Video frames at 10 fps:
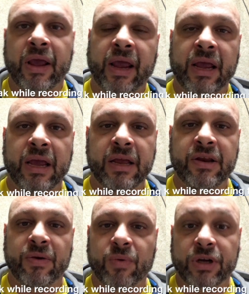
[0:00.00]
and
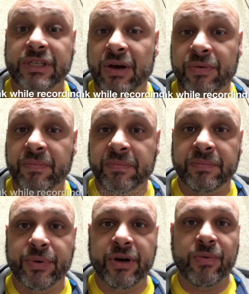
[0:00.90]
it works out
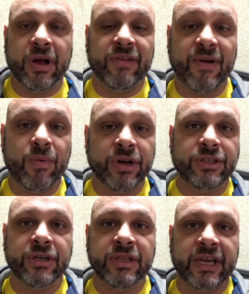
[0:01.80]
pretty well. If I want to
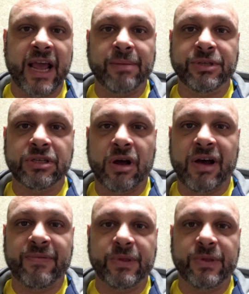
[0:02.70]
turn the captions off